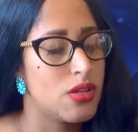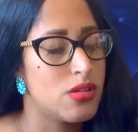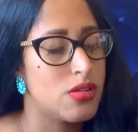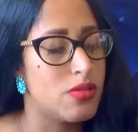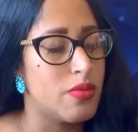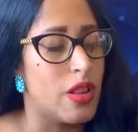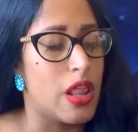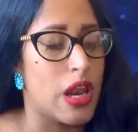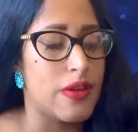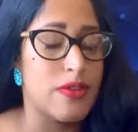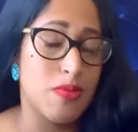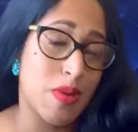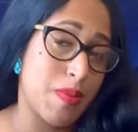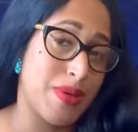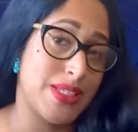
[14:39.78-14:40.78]
A lot of you
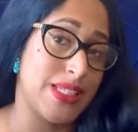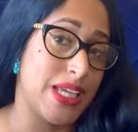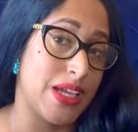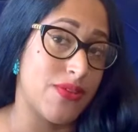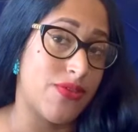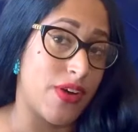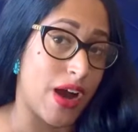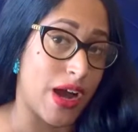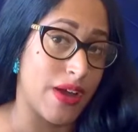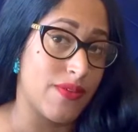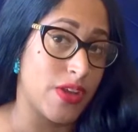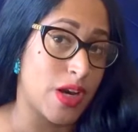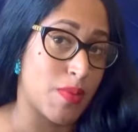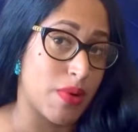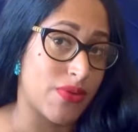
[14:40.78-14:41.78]
may be seeing 5, the
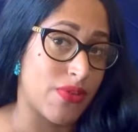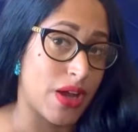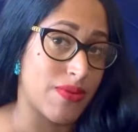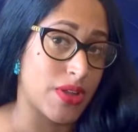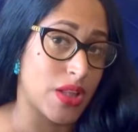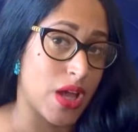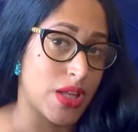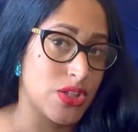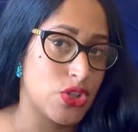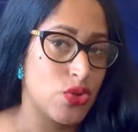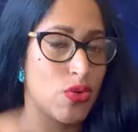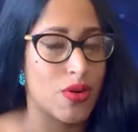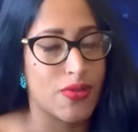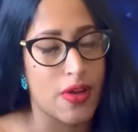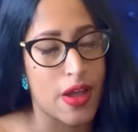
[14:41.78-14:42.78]
number 5 a lot too,
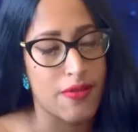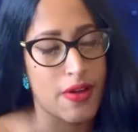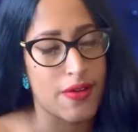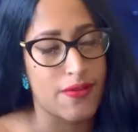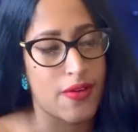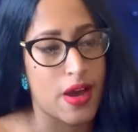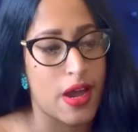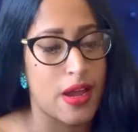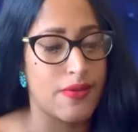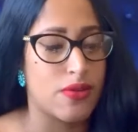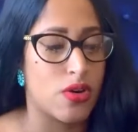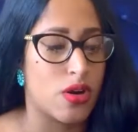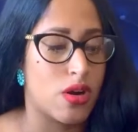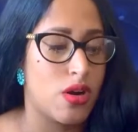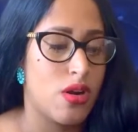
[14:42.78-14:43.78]
or 555,
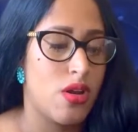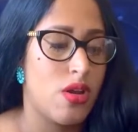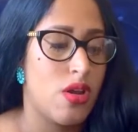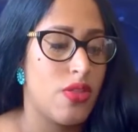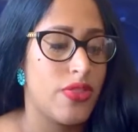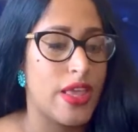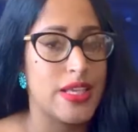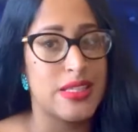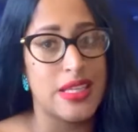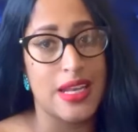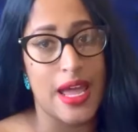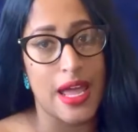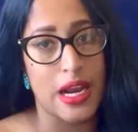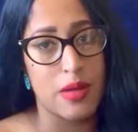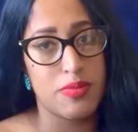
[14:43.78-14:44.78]
or things that
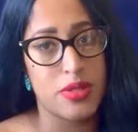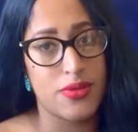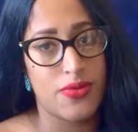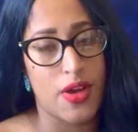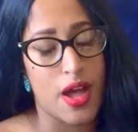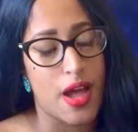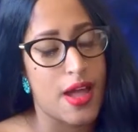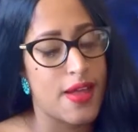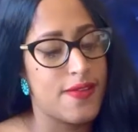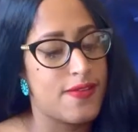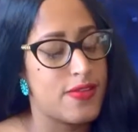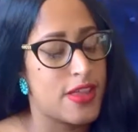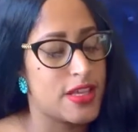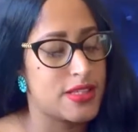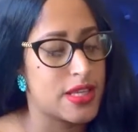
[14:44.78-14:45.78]
add up to 5,
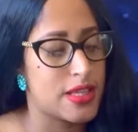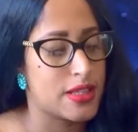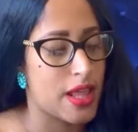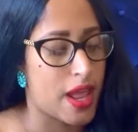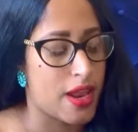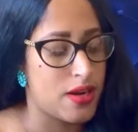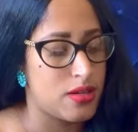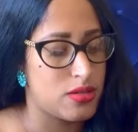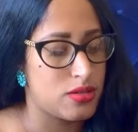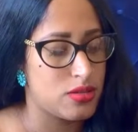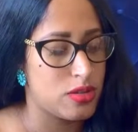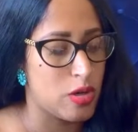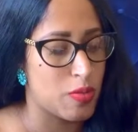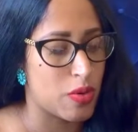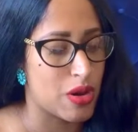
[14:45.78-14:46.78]
things like that,
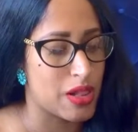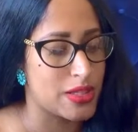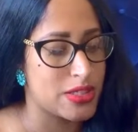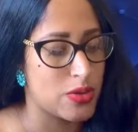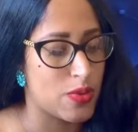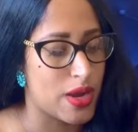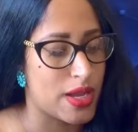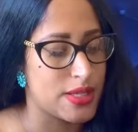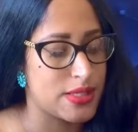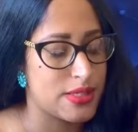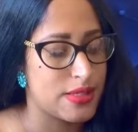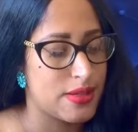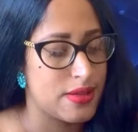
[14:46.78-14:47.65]
numerology wise.